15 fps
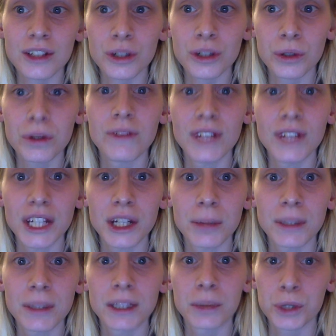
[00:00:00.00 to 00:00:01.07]
show you a video,
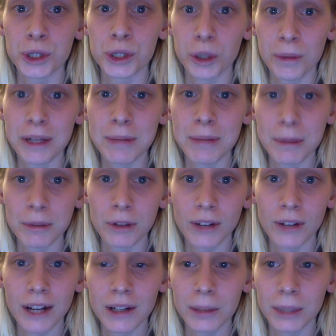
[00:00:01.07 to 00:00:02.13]
but there were so many people
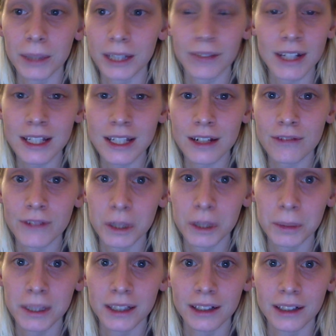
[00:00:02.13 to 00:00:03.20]
around. I'm like, if I start
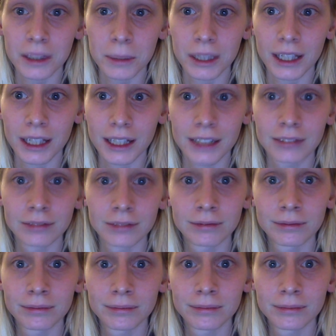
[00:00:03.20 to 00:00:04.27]
filming, they're gonna be like,
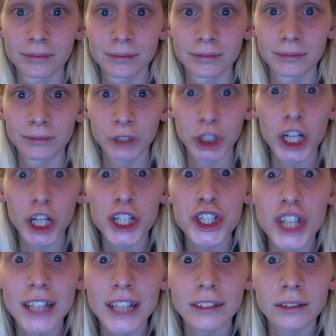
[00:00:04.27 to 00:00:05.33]
"She's talking
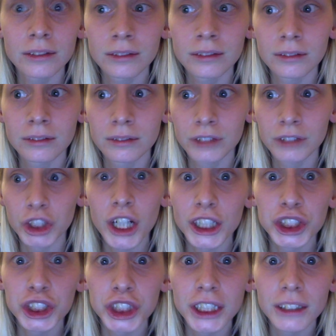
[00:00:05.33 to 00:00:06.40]
shit. She's talking
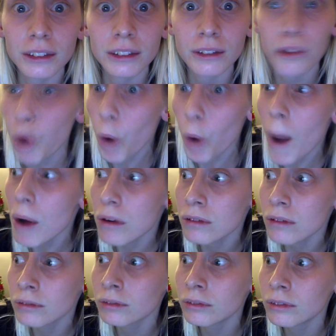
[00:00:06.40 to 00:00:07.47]
shit.
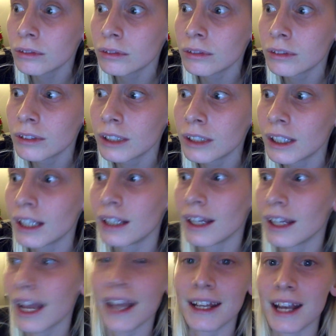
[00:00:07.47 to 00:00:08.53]

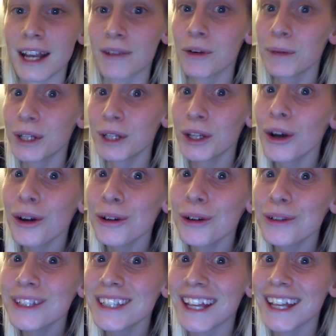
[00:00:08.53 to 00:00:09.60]
Throw out." And everyone
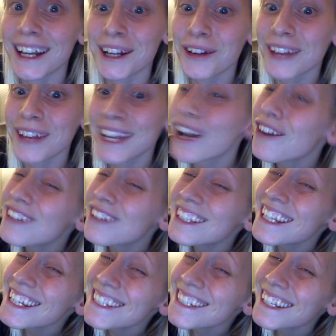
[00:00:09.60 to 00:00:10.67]
knows that I don't like
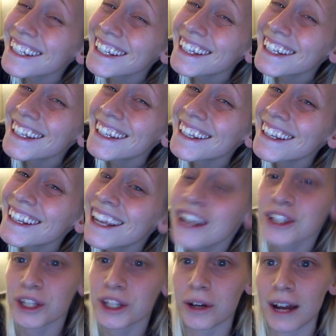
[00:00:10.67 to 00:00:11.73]
confrontation,
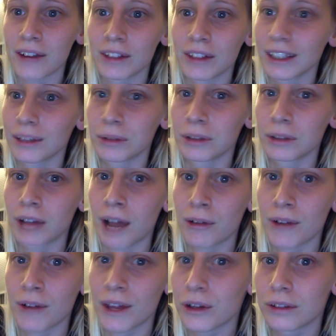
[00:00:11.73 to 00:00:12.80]
so I really would. I would
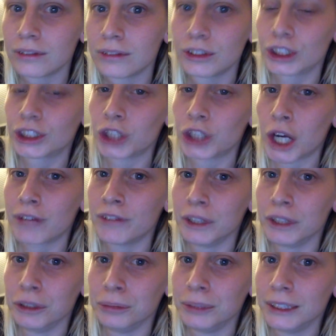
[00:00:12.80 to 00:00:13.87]
rather just not
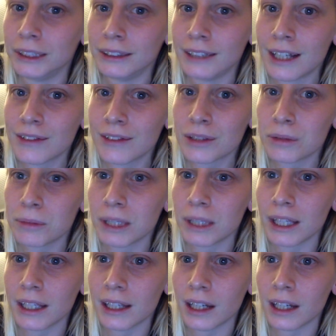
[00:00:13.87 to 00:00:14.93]
film and have someone be
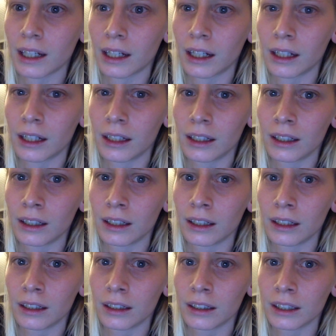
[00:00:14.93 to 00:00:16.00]
like,
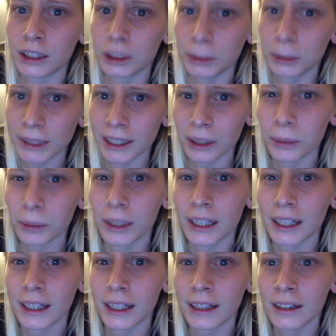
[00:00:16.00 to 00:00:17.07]
"Uh, can you put that
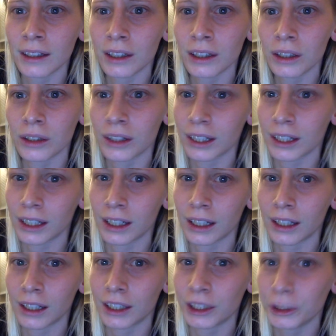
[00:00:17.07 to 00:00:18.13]
away?" or
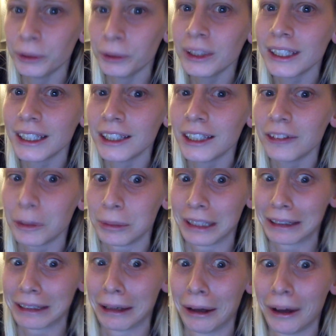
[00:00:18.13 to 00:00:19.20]
uh, can you leave? And be
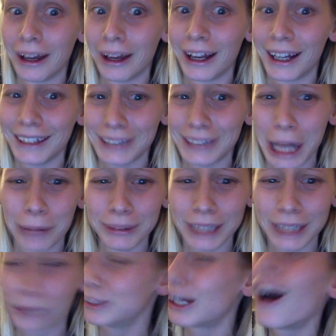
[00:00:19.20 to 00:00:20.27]
like, uh, I'm,
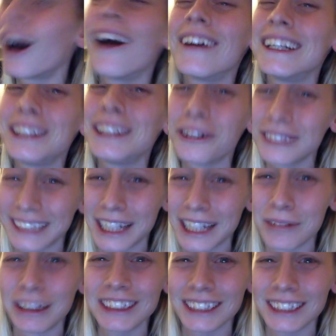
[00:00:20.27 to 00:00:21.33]
I'm sorry, don't take
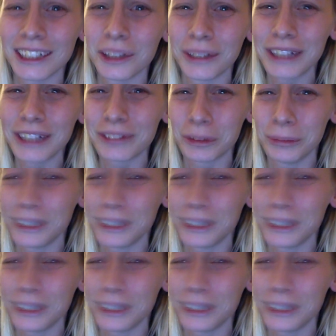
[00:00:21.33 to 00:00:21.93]
my son away from